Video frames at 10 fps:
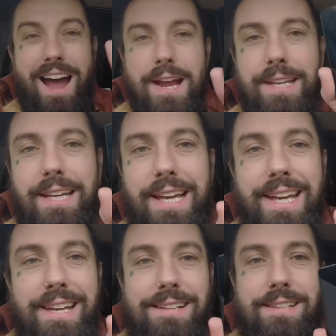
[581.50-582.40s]
idea
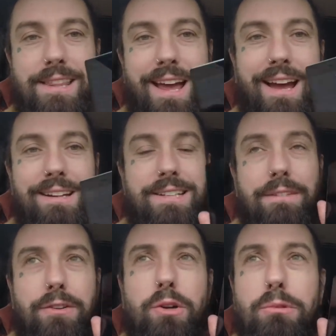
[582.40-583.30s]
is that
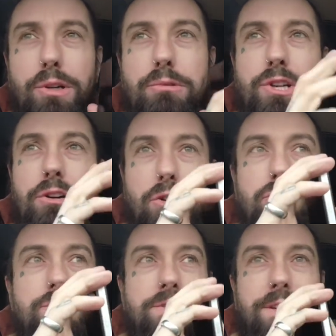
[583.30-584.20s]
if you use your
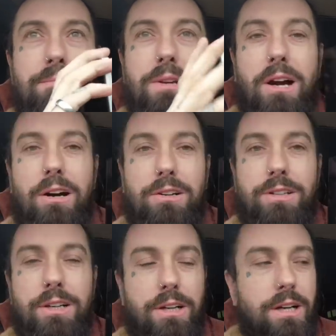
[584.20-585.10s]
own SIM card
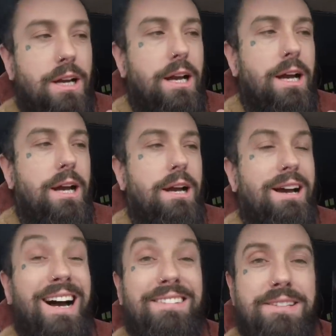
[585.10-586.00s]

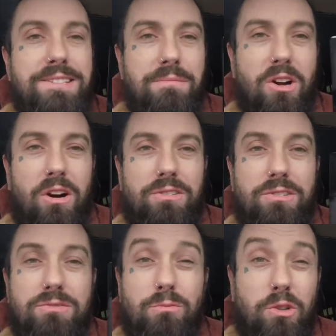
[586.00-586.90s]
and the SIM card
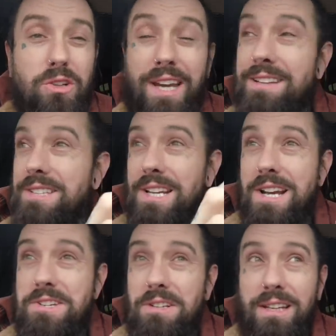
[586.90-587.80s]
doesn't work
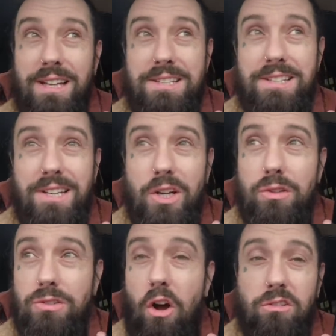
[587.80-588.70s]
internationally, let's say you go
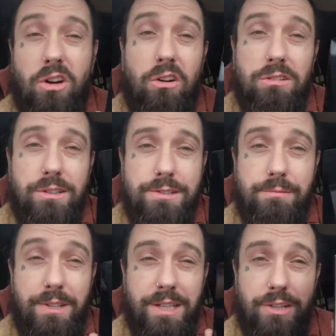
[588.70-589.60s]
to Hong Kong or
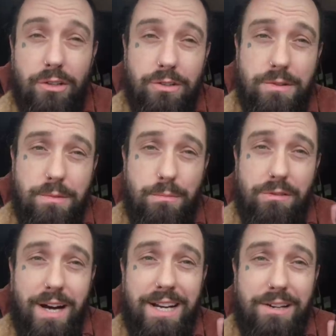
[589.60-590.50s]
something and your
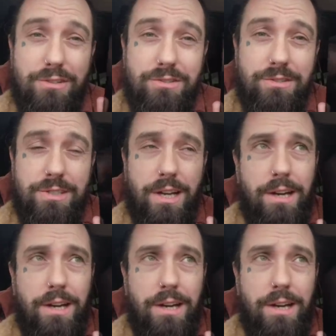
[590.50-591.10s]
provider doesn't